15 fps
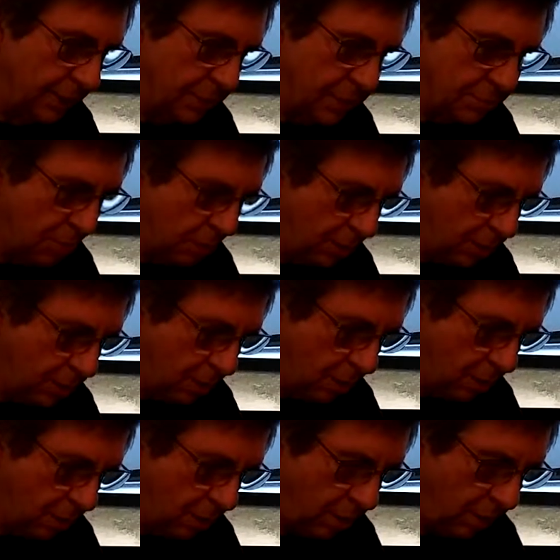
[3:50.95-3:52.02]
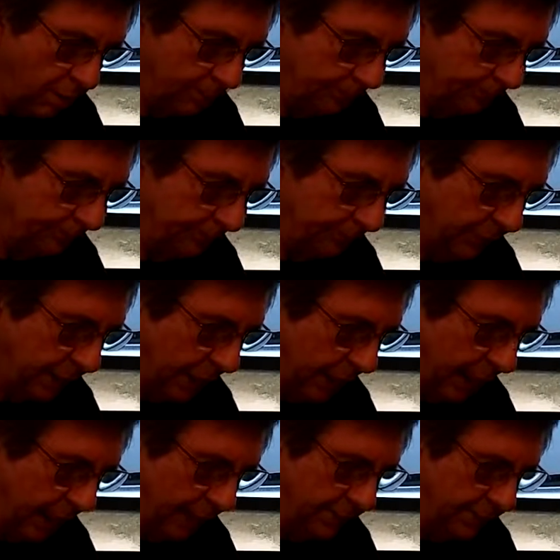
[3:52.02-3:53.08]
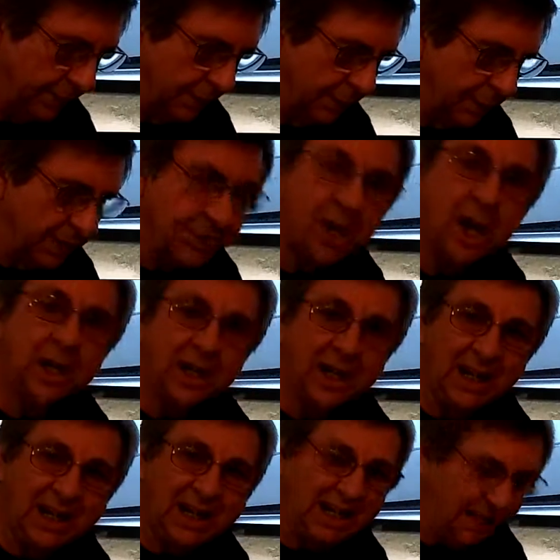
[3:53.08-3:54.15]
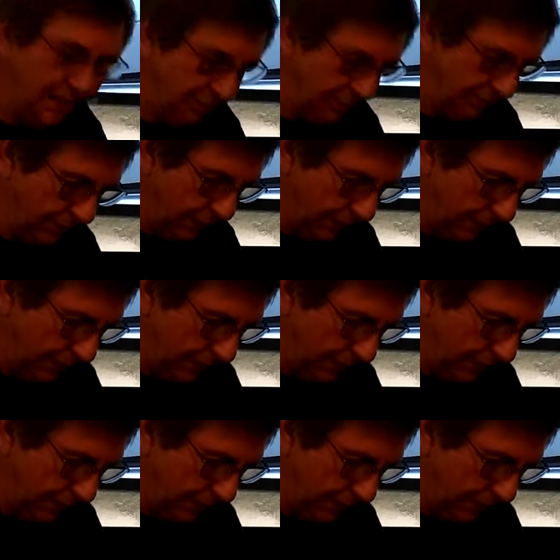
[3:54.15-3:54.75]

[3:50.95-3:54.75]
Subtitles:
The smart car and the Nissan Leaf